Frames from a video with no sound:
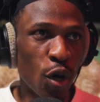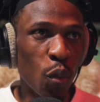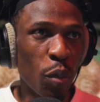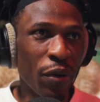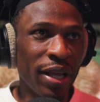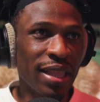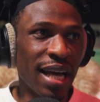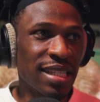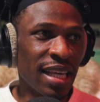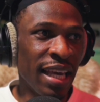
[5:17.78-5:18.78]
we'll bring
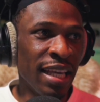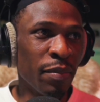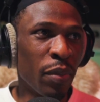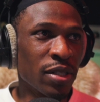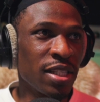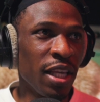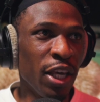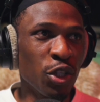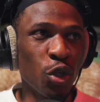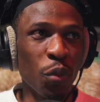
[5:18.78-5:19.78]
that in, but the
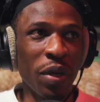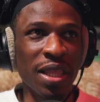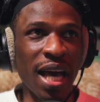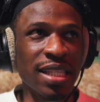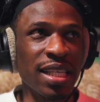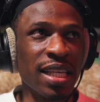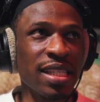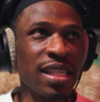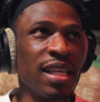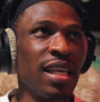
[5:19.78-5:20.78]
issue with that
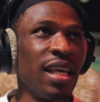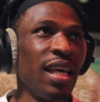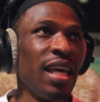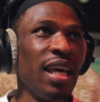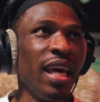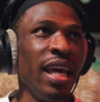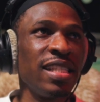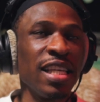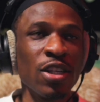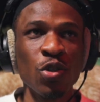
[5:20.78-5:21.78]
is
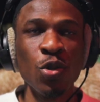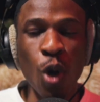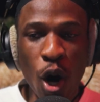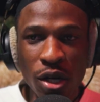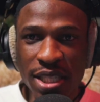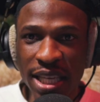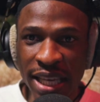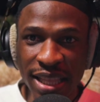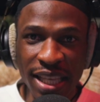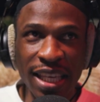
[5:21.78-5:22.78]
it is not
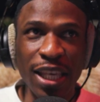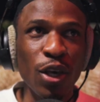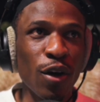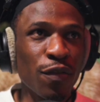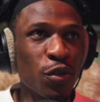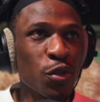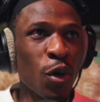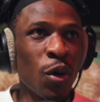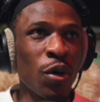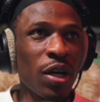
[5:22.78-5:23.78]
in the key of the
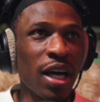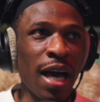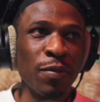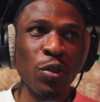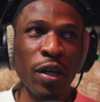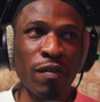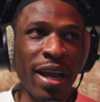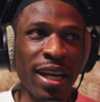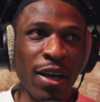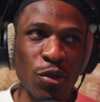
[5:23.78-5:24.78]
song I'm doing
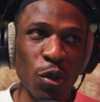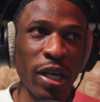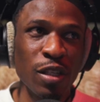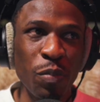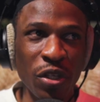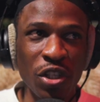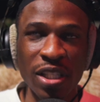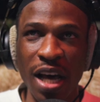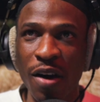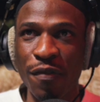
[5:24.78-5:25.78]
right now. So let's pitch it
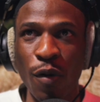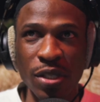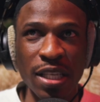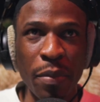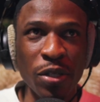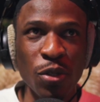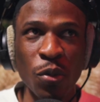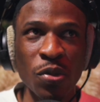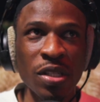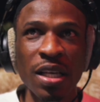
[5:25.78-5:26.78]
down 4
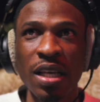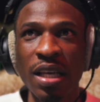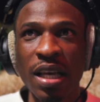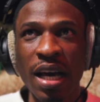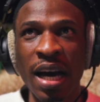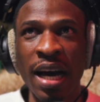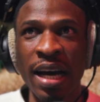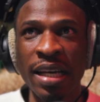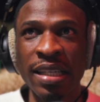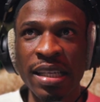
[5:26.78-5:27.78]
semitones,
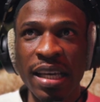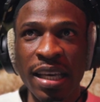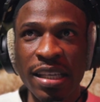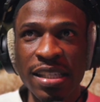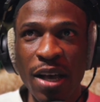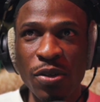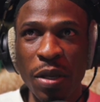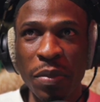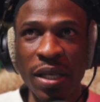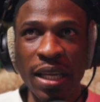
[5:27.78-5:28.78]
and it sounds something